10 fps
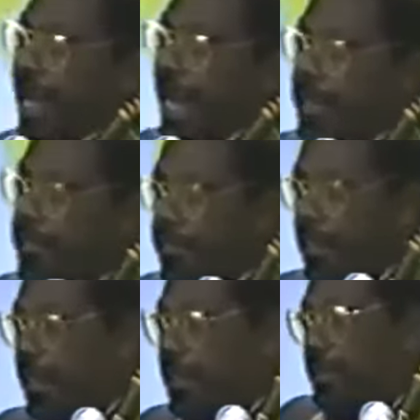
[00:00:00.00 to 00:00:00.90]
the class
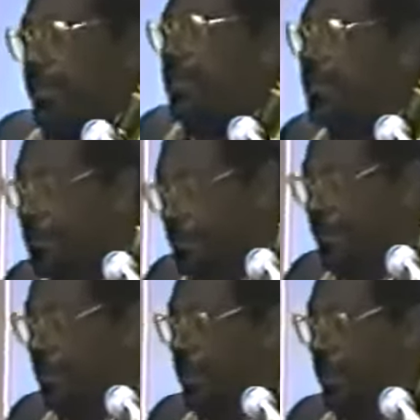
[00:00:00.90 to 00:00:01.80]

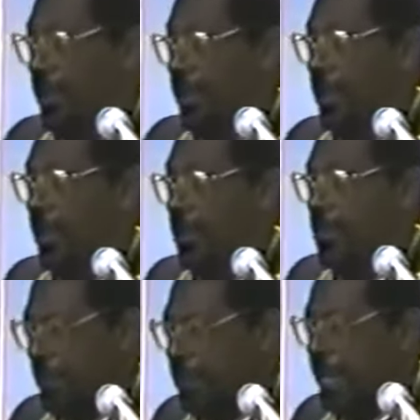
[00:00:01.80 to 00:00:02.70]
system.
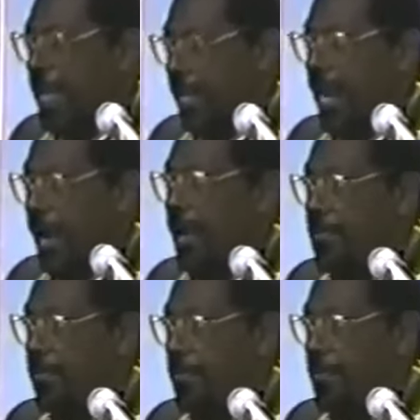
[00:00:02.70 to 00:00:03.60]
We're staying
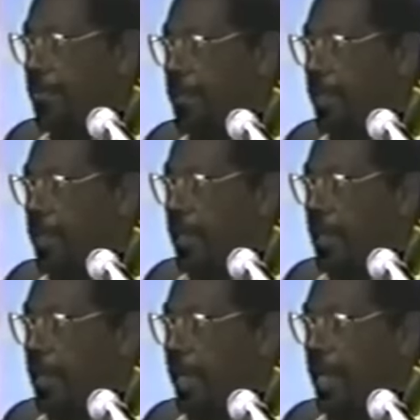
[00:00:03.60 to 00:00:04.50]
alive.
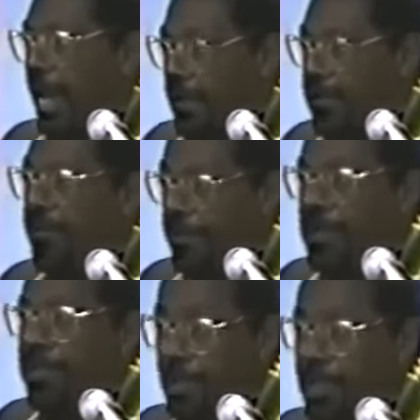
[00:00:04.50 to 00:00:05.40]
And our
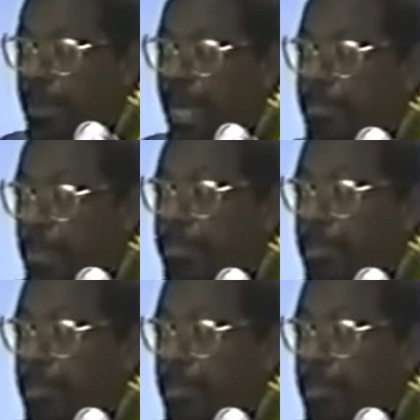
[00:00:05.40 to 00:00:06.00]
refusal as black